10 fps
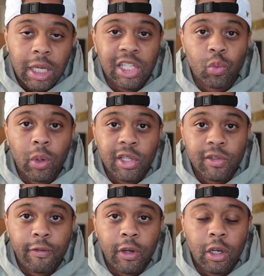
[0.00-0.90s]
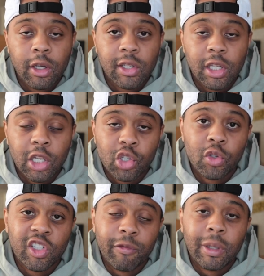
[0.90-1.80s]
as well as the various
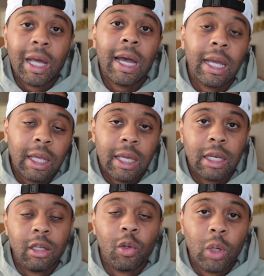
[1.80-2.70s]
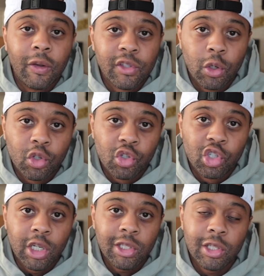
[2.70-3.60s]
issues that have been highlighted in the way of social
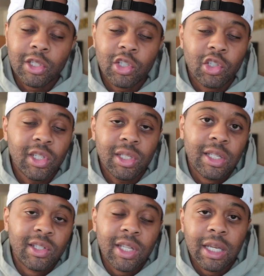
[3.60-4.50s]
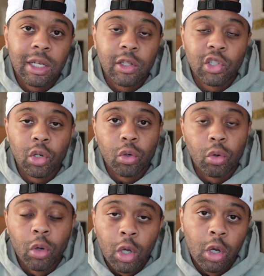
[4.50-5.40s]
justice just has taken a
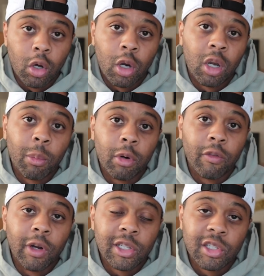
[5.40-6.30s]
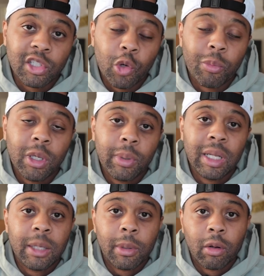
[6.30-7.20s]
toll on a number of us. And so me
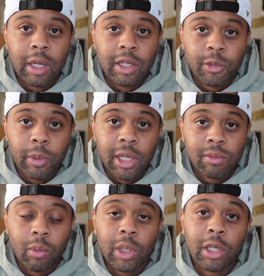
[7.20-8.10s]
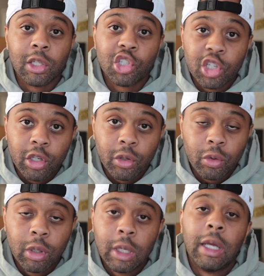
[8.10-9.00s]
being able to create a space where we could
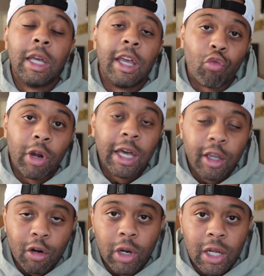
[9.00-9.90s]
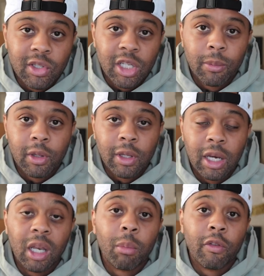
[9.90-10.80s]
chill and rally around something
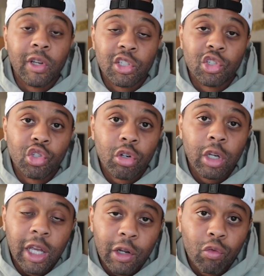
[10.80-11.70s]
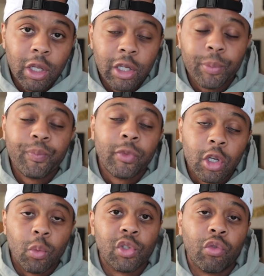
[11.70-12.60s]
that a number of us enjoy, like running,
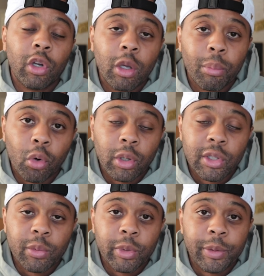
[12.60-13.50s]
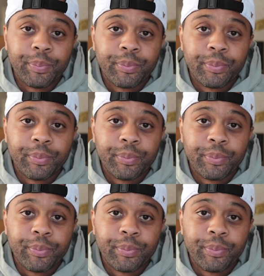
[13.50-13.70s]
was really important to me.